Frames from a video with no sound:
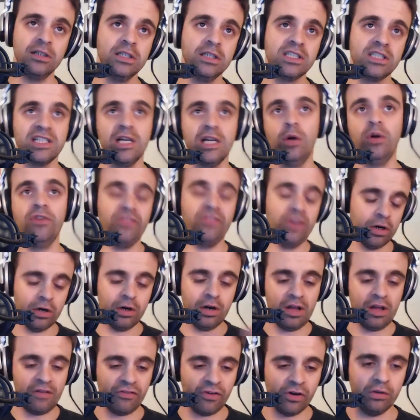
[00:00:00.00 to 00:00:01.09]
So if
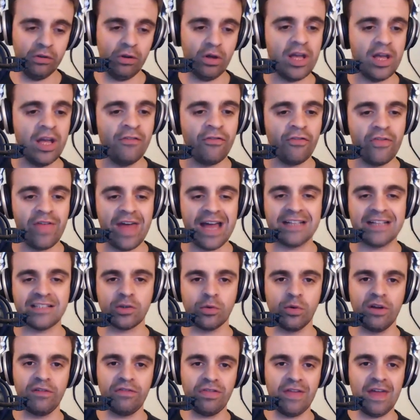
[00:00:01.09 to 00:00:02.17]
you're looking for that
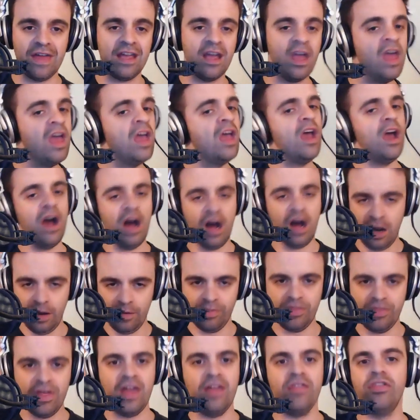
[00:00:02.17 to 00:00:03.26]
sort of thing,
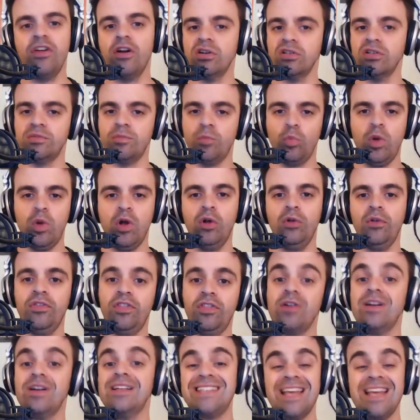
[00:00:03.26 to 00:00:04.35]

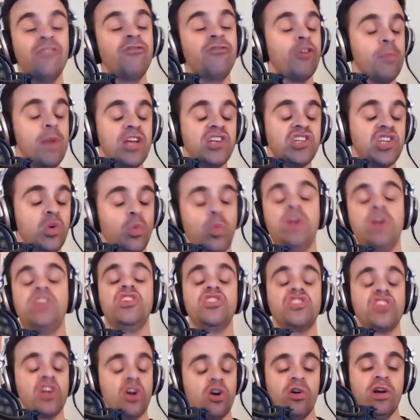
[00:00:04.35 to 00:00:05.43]
there is information which
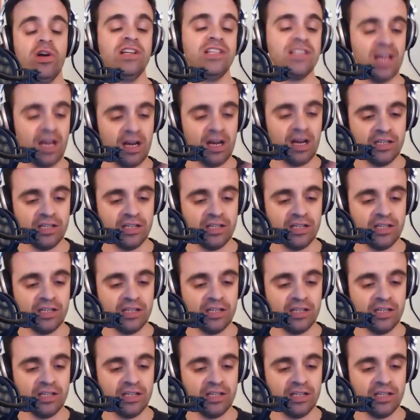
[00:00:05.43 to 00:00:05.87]
is current.